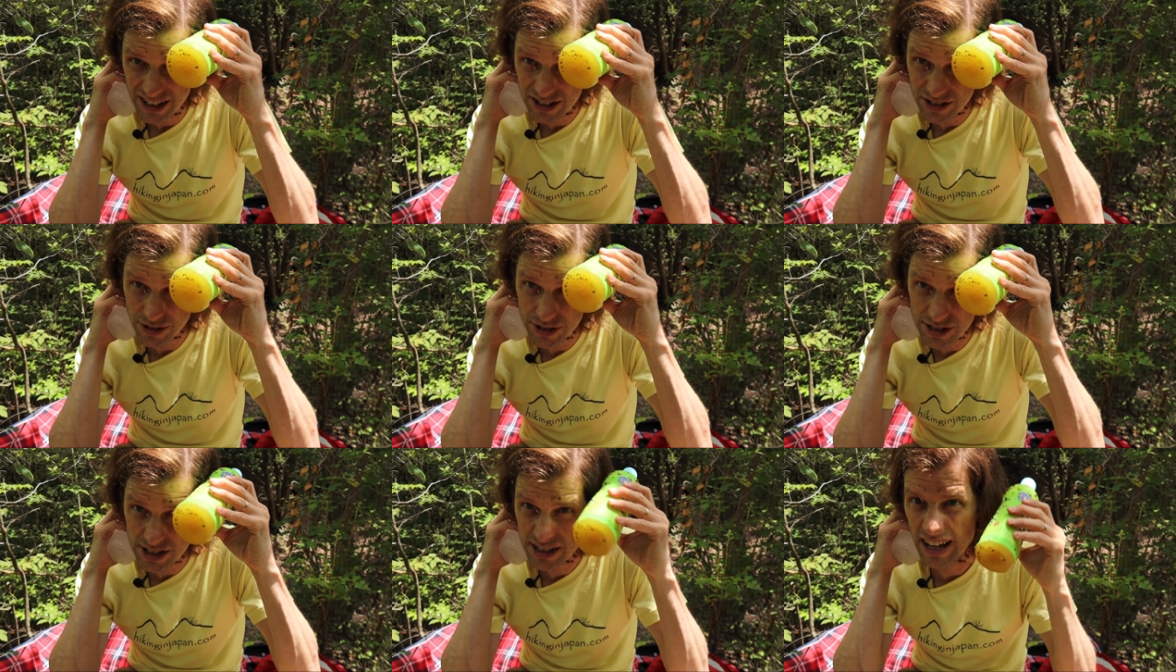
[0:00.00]
So
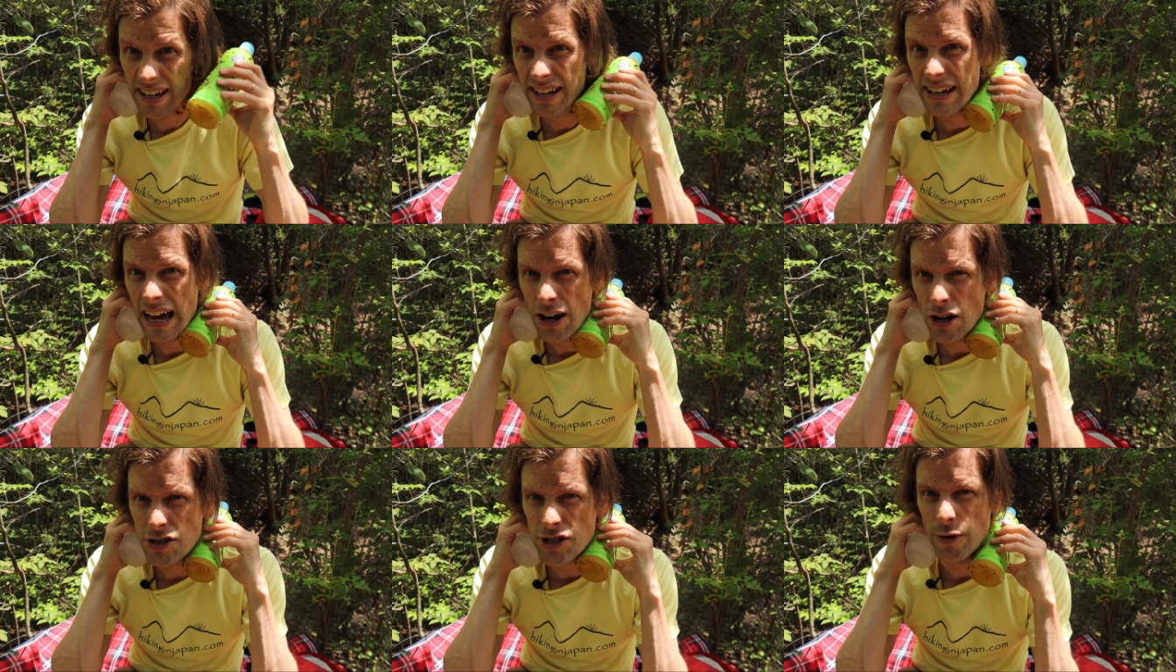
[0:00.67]
this is like,
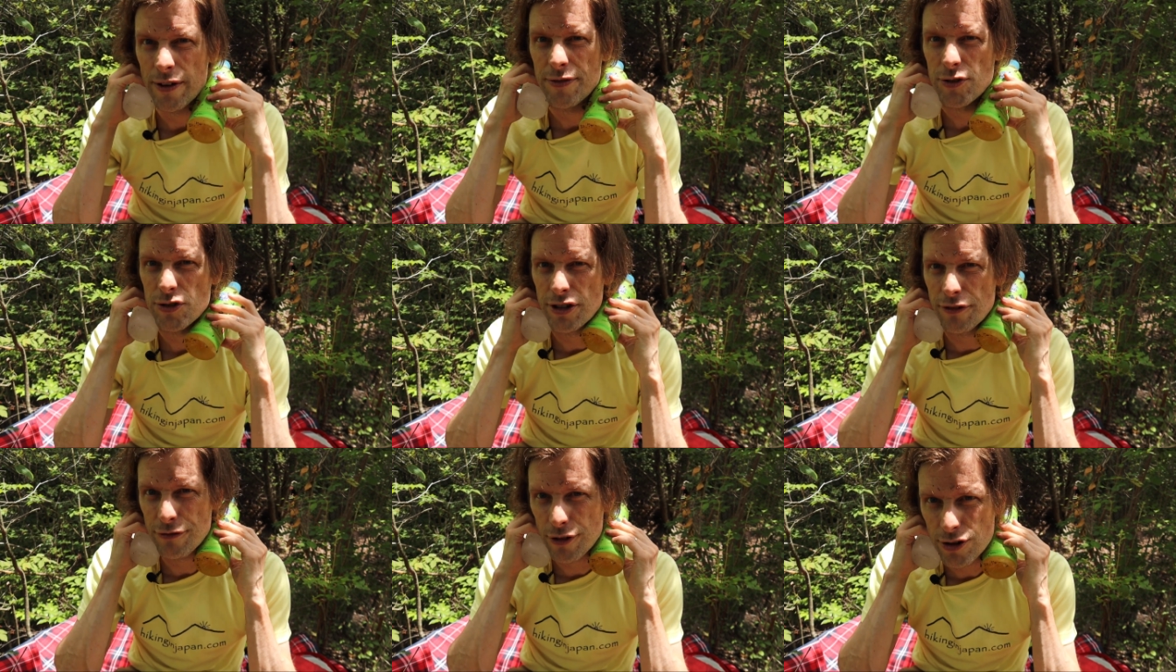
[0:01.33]
and also if they're
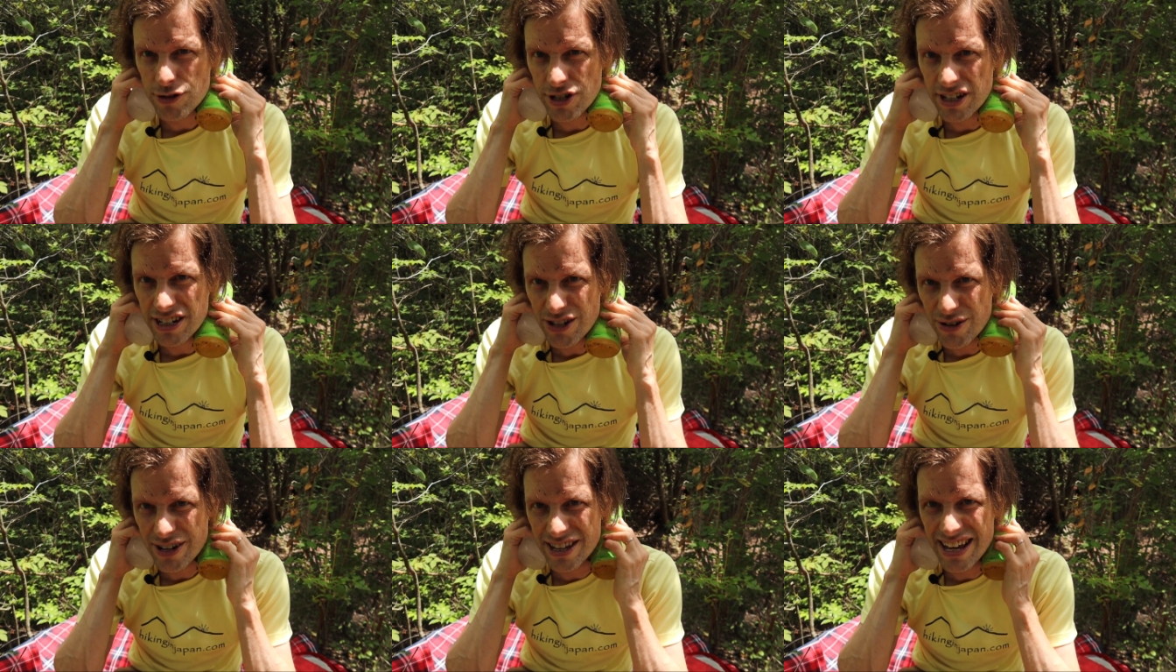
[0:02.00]
still frozen,
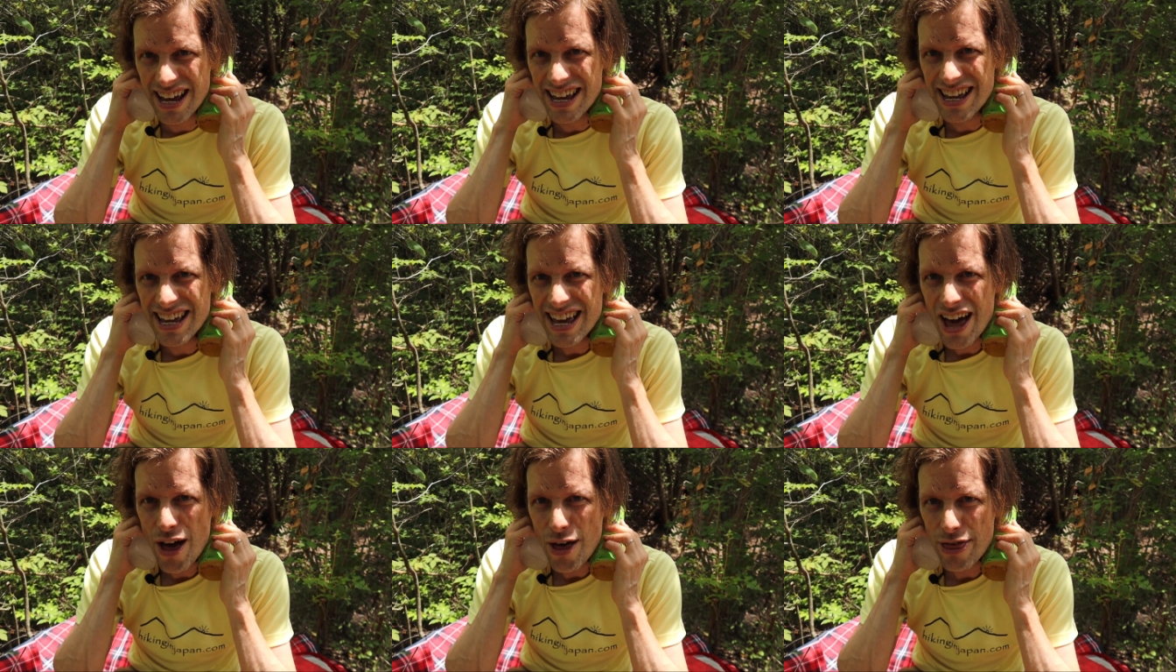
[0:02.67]
you can
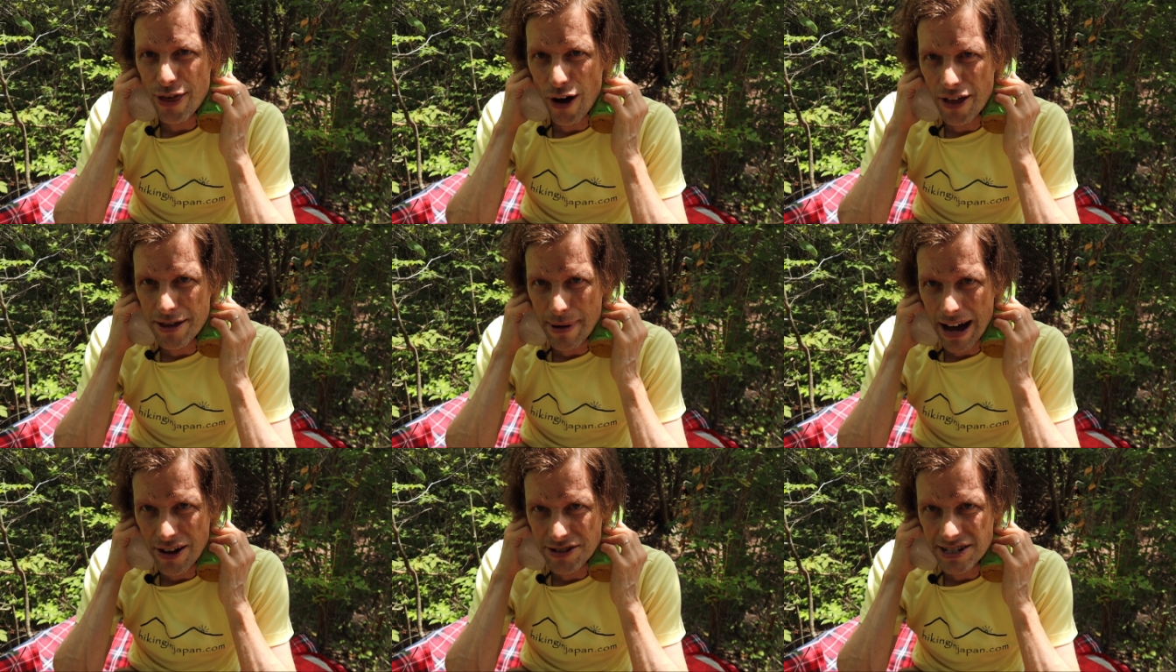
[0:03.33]
thaw them
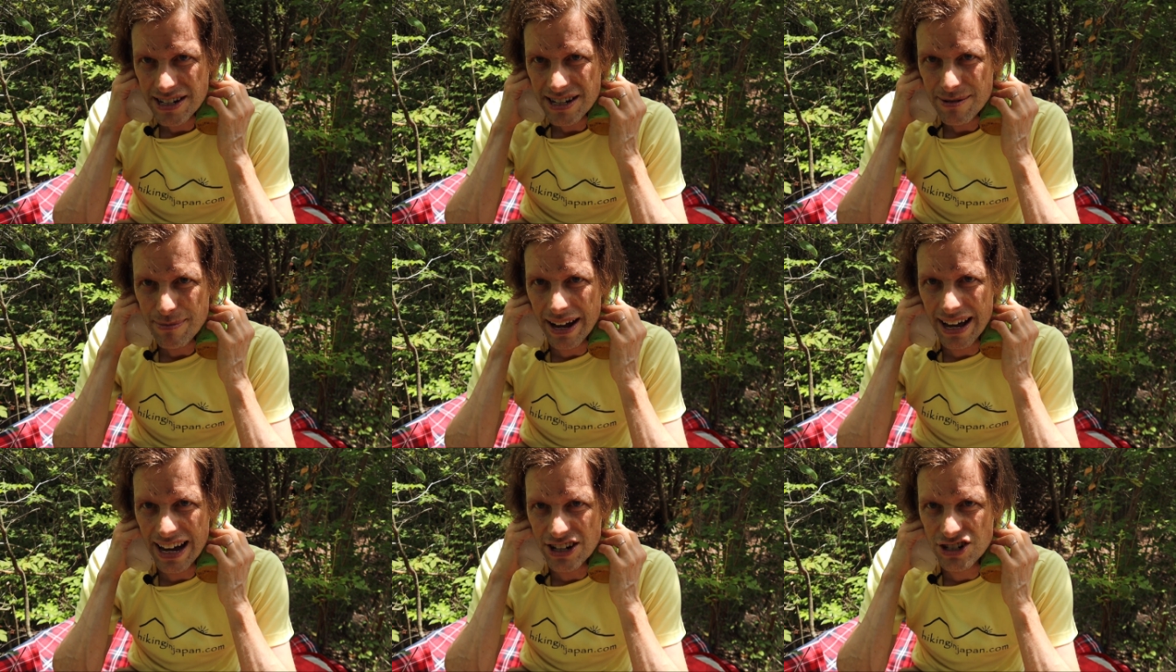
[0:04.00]
out
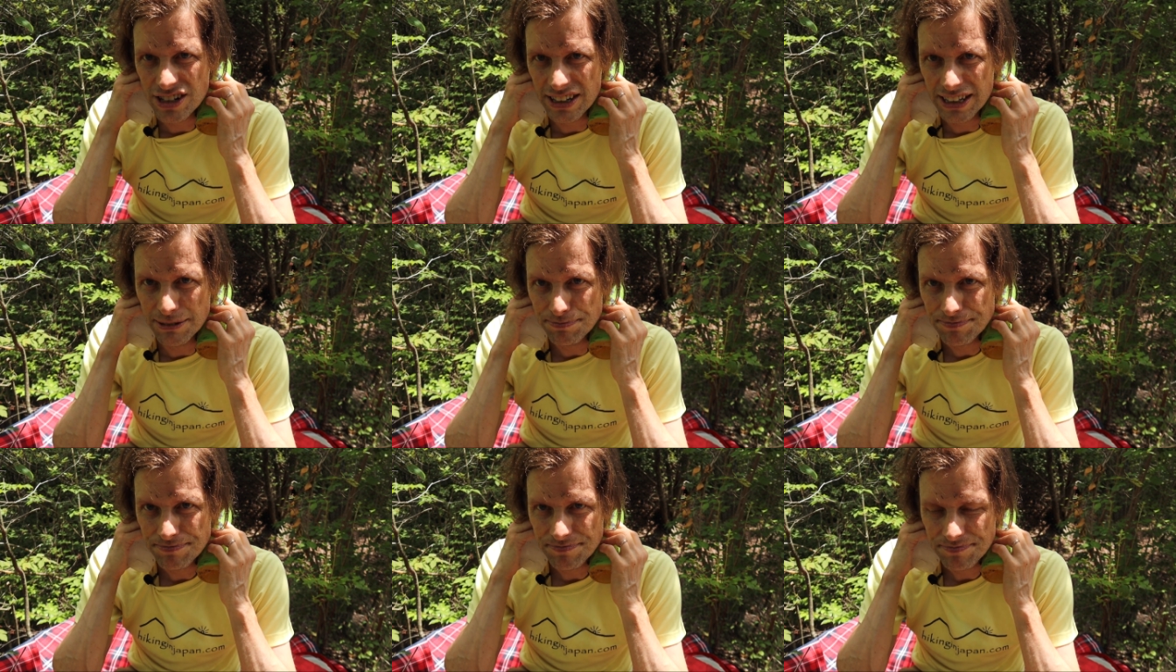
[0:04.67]
by actually
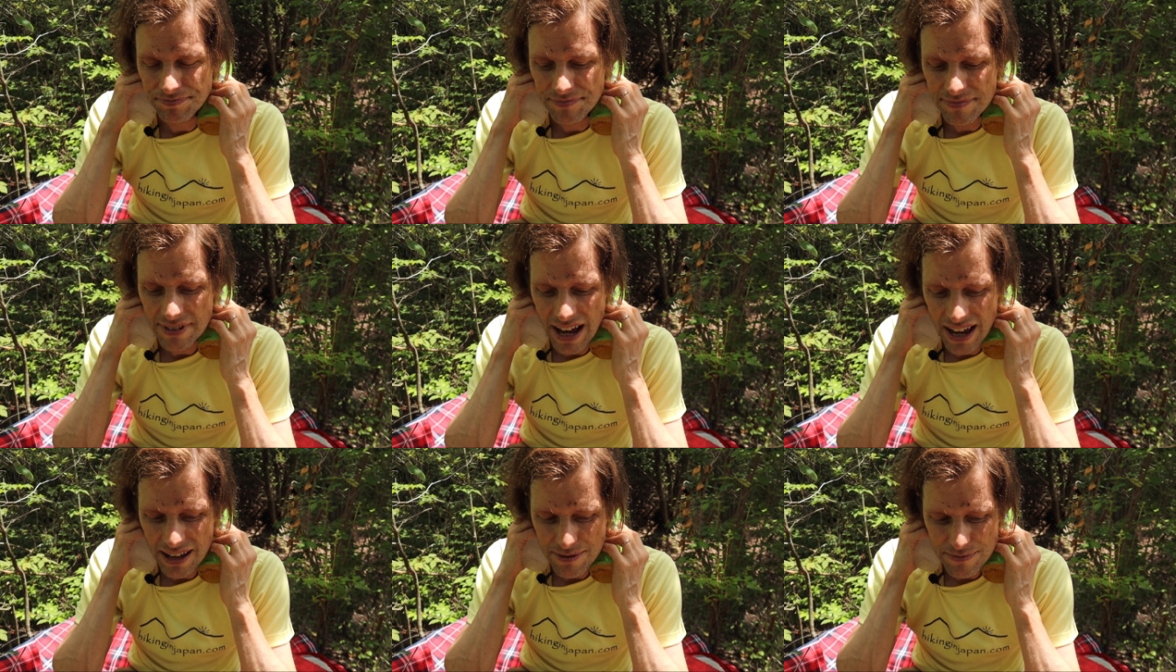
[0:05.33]

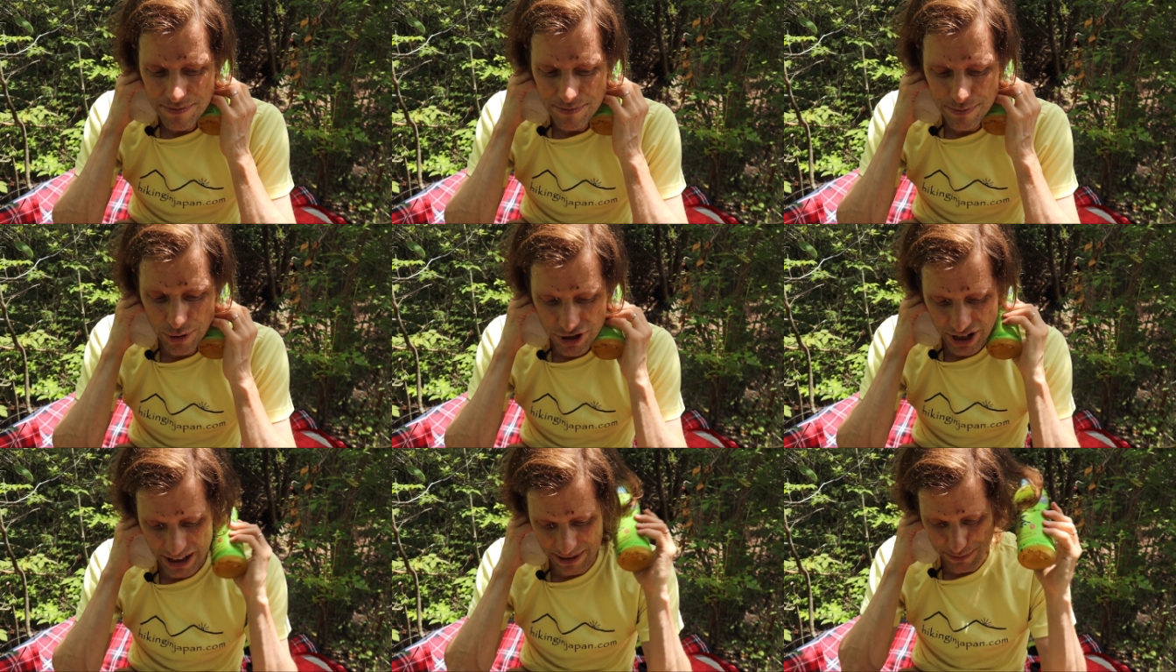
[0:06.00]

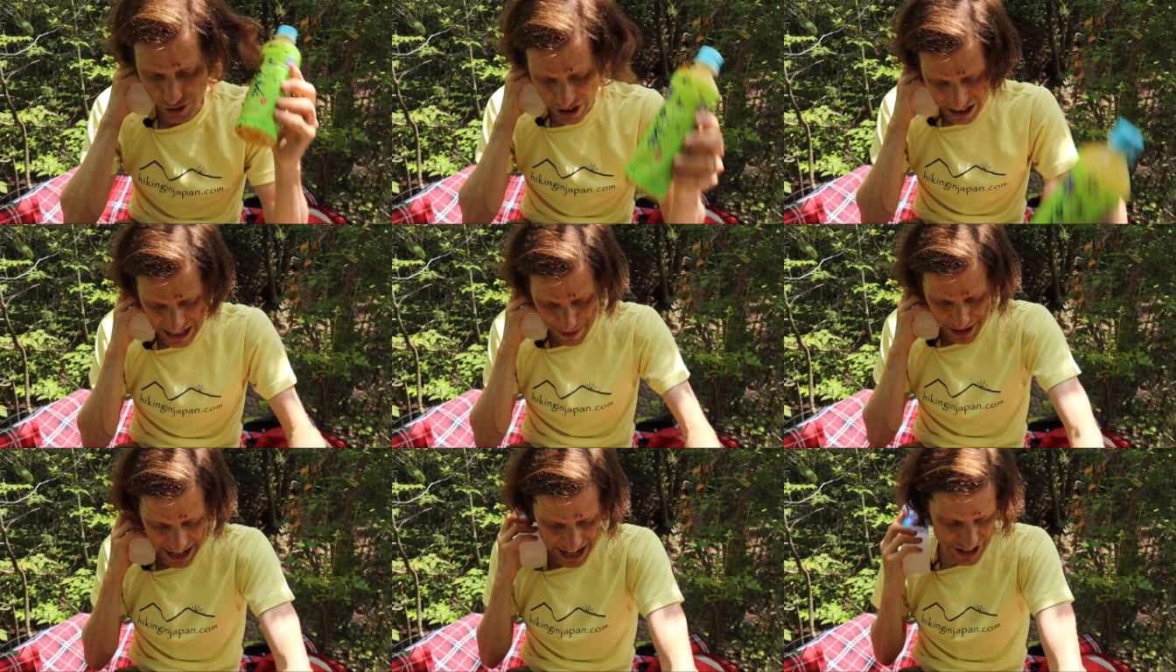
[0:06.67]
putting
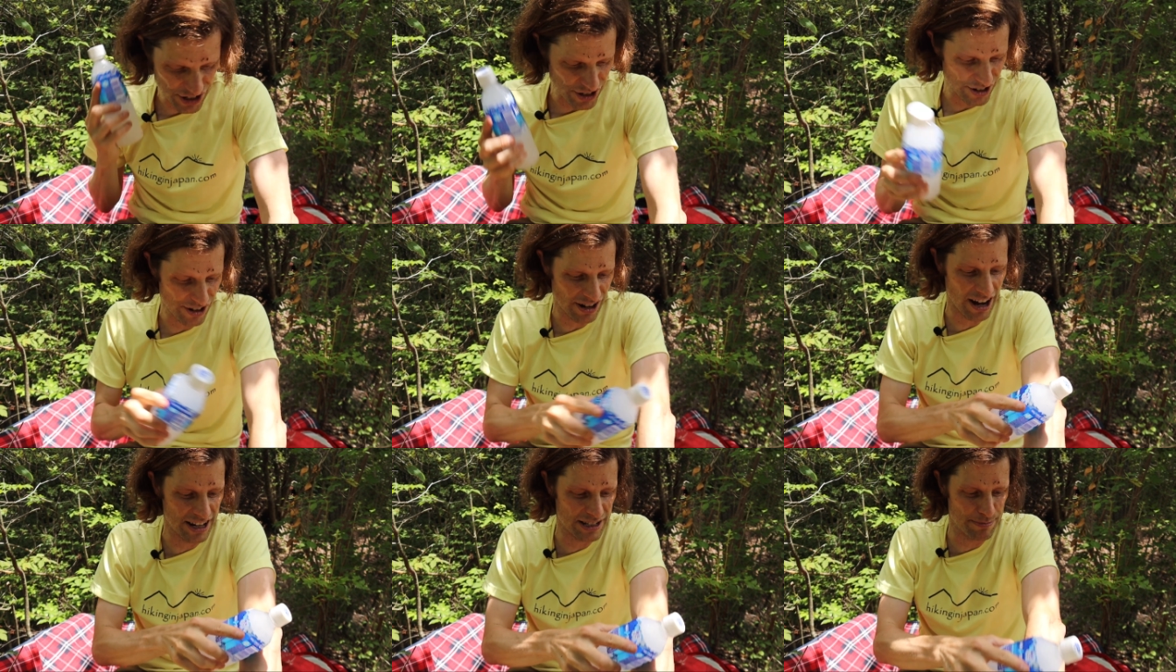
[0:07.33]
them against your
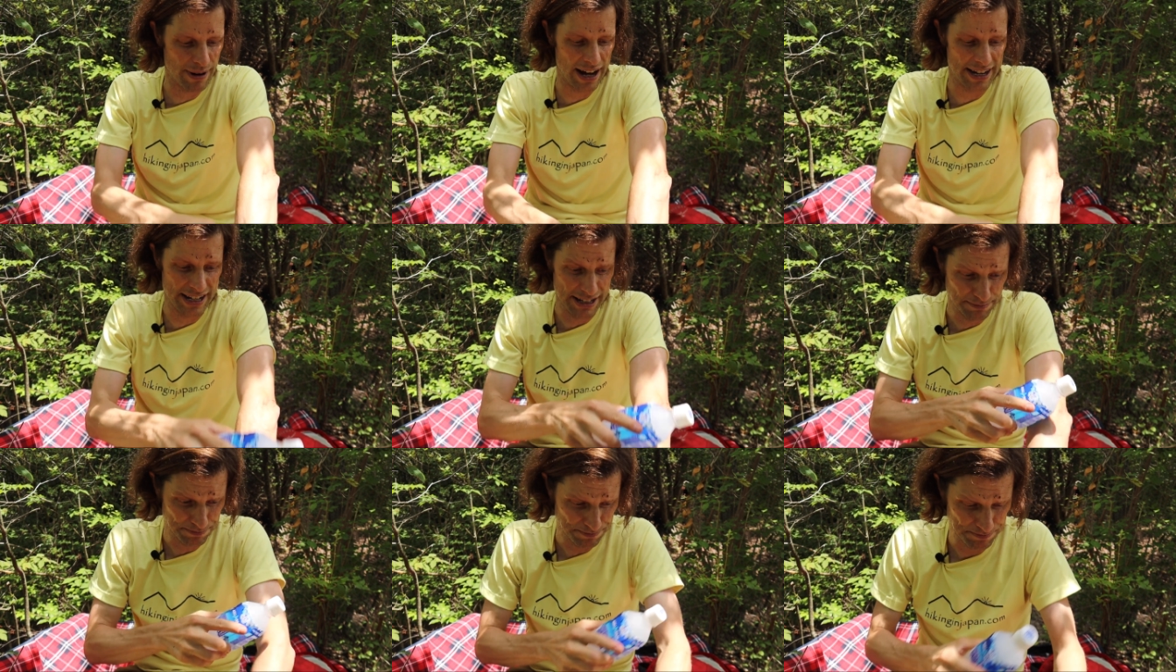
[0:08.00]
hot body.